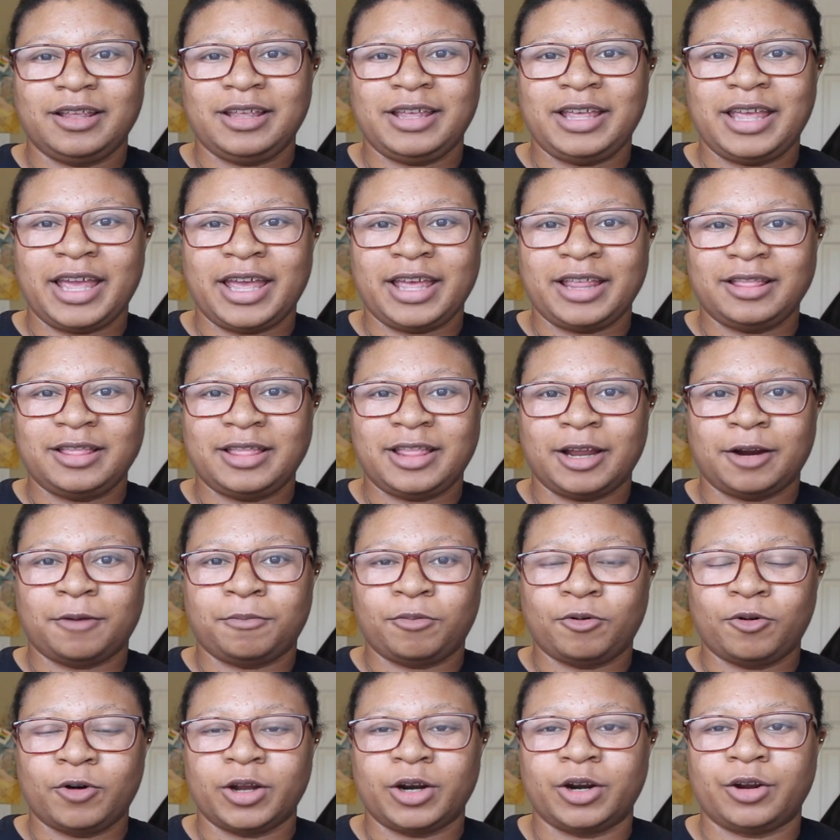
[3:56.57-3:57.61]
get their
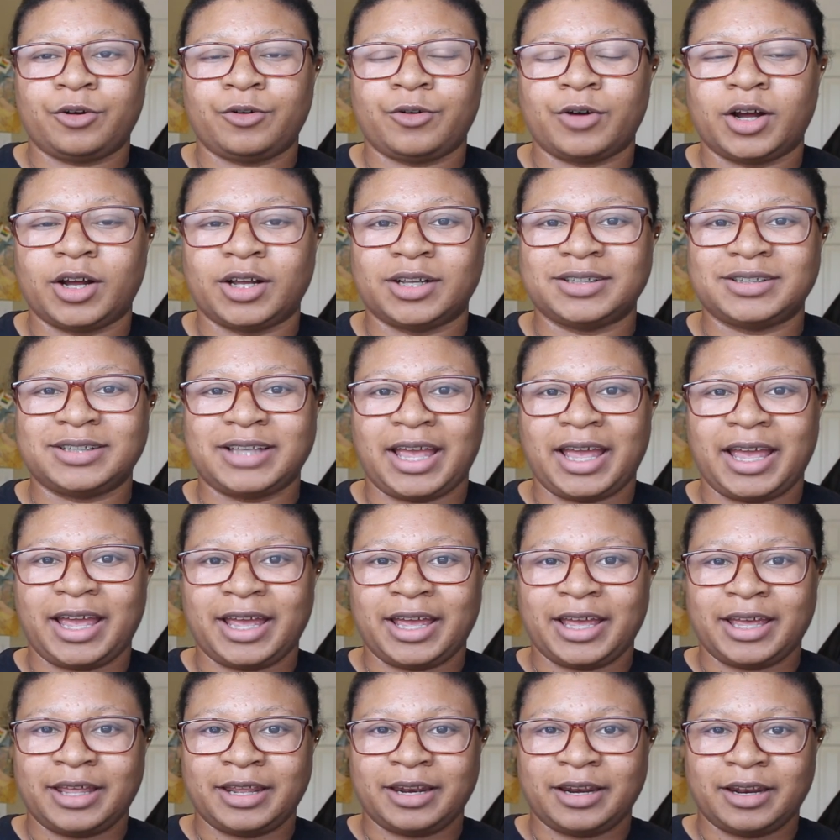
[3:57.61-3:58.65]
point across
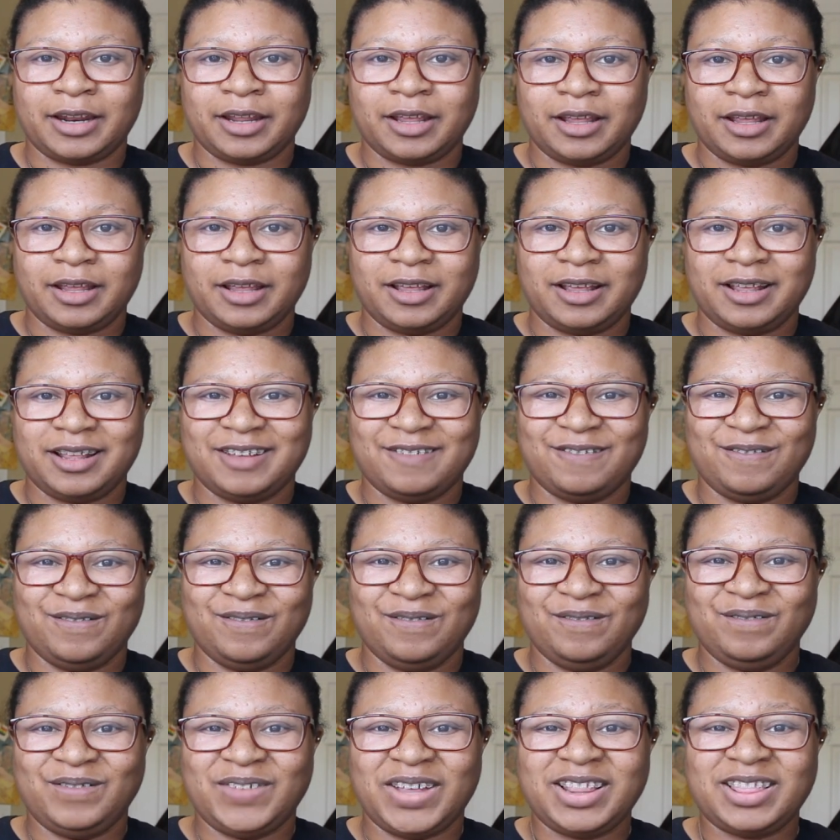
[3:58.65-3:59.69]
and
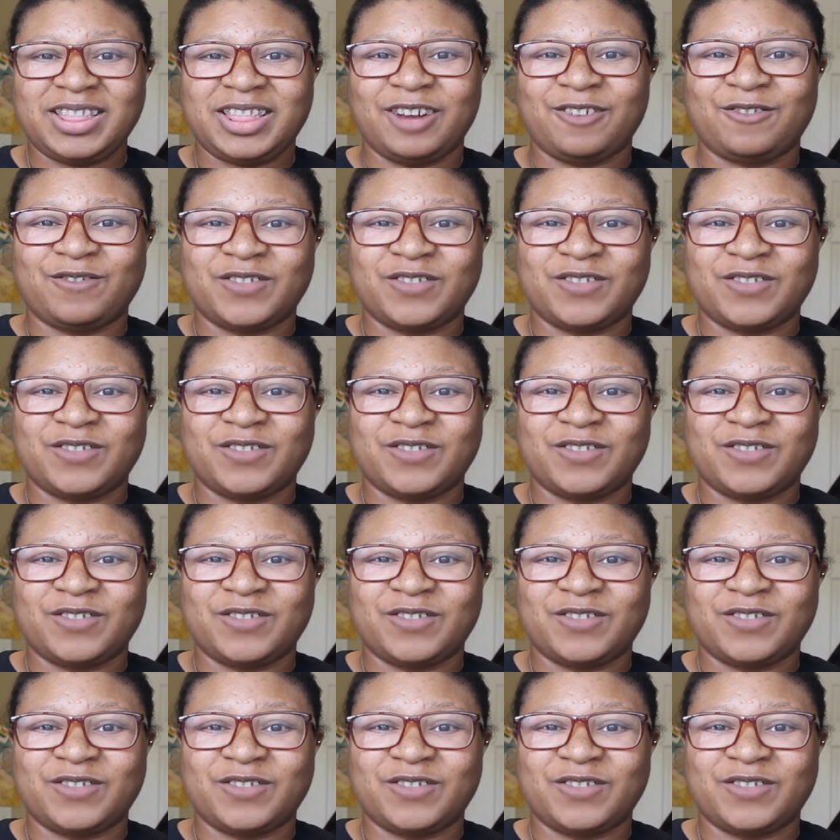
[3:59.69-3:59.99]
vent their